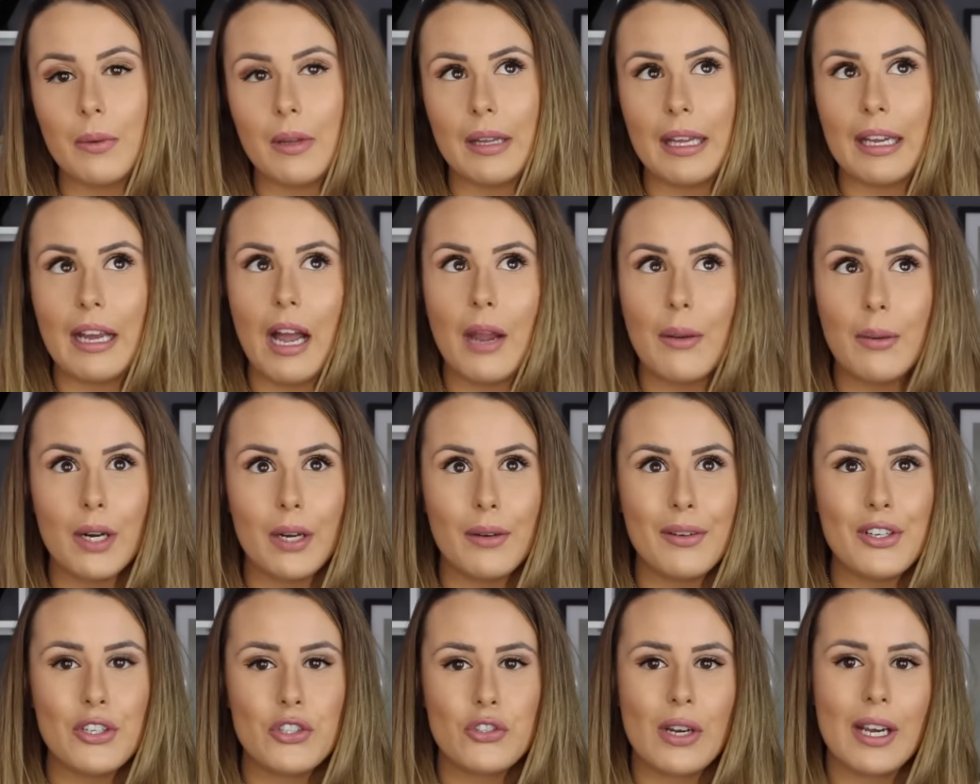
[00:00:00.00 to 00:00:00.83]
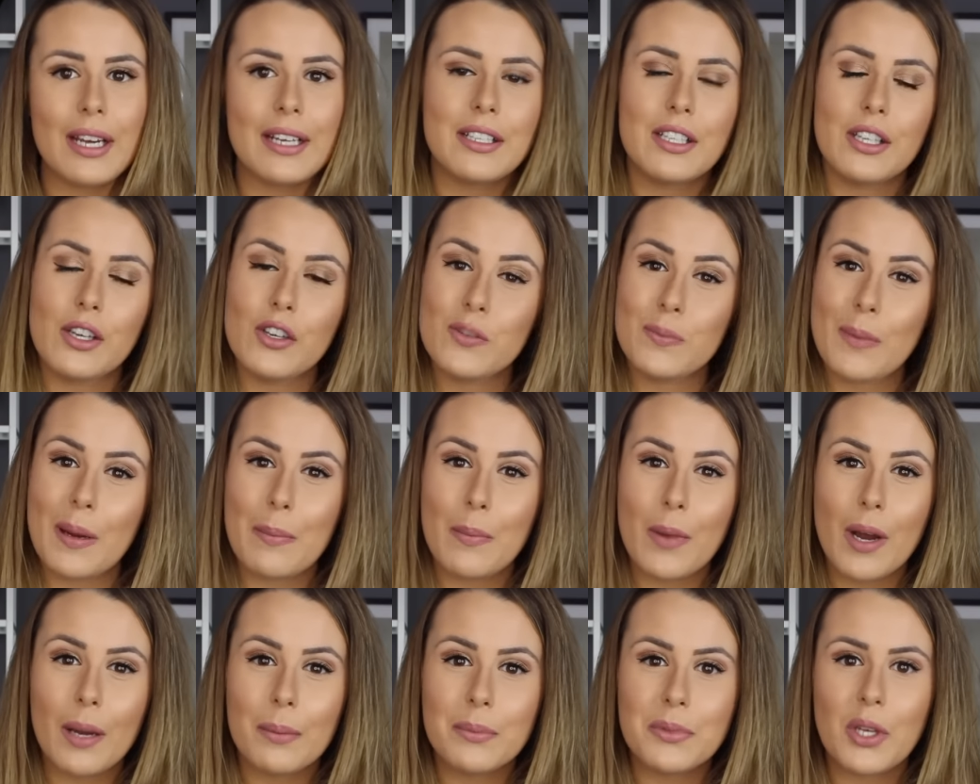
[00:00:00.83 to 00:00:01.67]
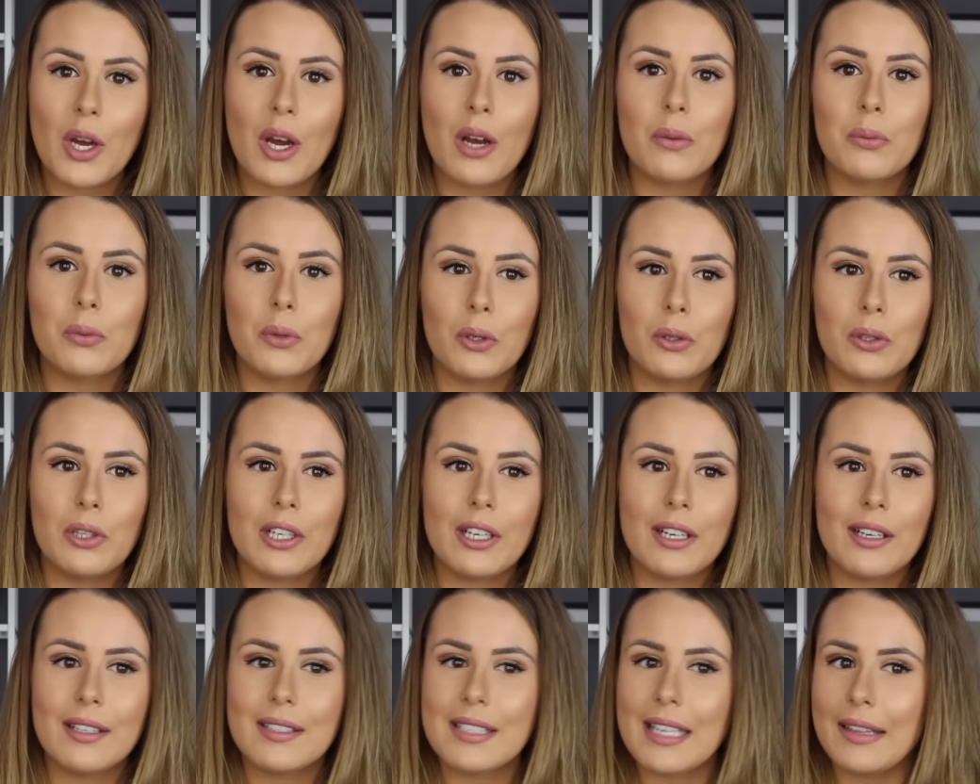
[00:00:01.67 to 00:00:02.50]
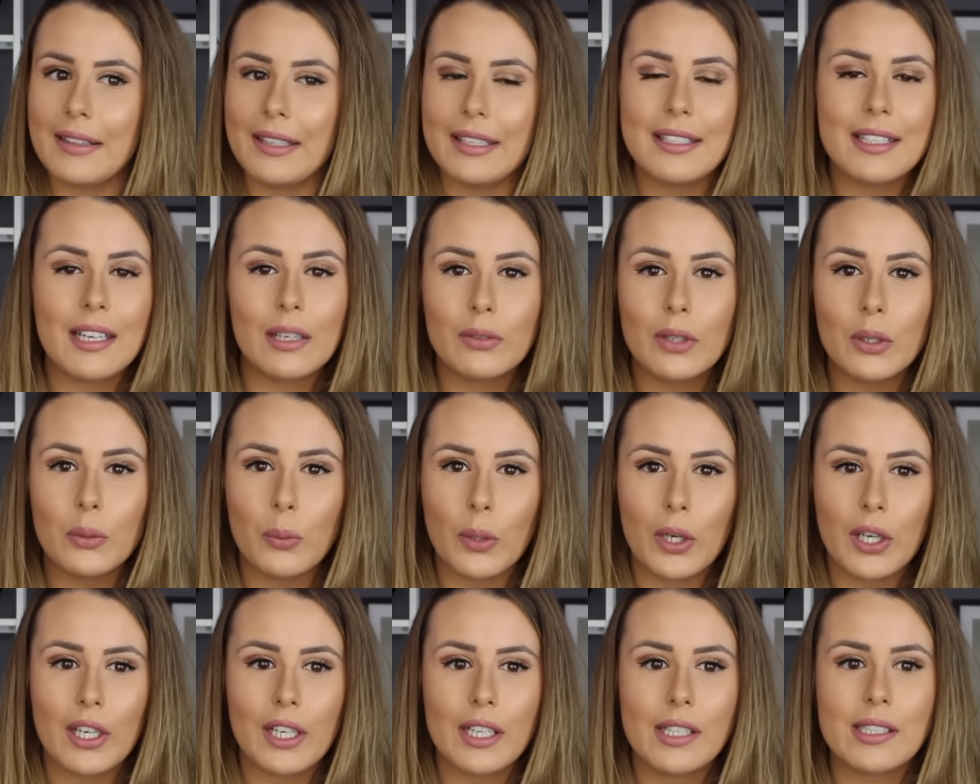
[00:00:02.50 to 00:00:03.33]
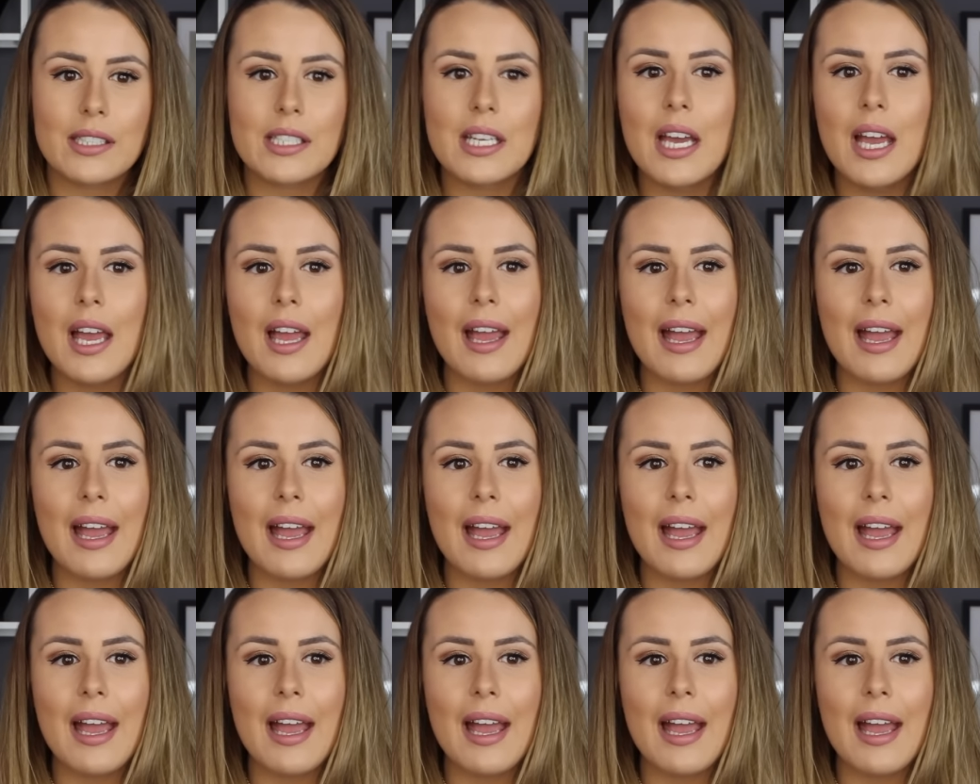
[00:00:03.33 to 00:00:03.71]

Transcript: like I would always try to use my mom's hot rollers and they never worked